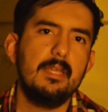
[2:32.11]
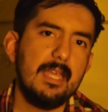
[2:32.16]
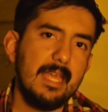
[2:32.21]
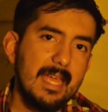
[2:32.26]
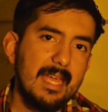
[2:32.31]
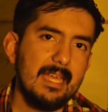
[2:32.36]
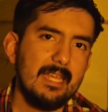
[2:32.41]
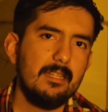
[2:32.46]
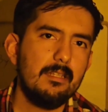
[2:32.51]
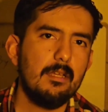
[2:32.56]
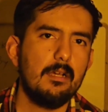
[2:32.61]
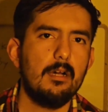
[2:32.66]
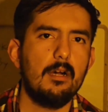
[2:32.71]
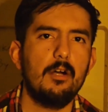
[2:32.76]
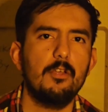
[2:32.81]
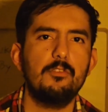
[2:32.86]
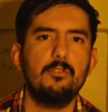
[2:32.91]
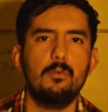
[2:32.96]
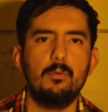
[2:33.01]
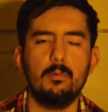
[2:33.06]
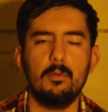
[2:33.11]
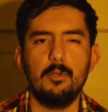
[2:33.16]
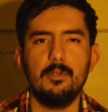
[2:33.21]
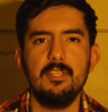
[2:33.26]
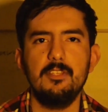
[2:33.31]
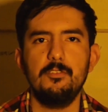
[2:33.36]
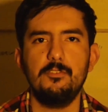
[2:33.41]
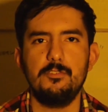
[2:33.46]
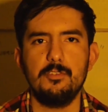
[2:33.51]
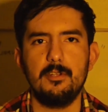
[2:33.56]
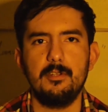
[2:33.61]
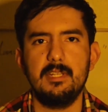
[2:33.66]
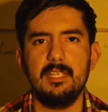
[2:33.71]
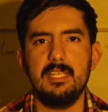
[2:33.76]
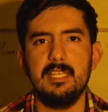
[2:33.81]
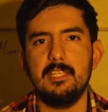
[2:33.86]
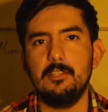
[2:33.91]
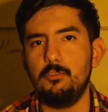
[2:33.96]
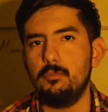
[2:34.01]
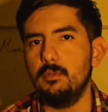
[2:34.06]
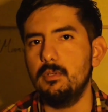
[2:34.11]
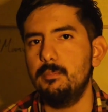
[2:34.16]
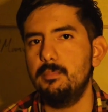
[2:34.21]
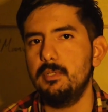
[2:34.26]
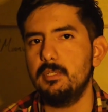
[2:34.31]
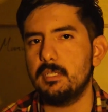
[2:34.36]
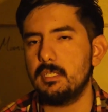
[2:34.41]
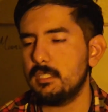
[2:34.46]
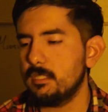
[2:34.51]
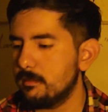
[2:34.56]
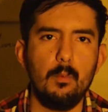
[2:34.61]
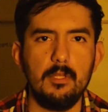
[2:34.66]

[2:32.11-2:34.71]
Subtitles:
and also wrote his journey into a book.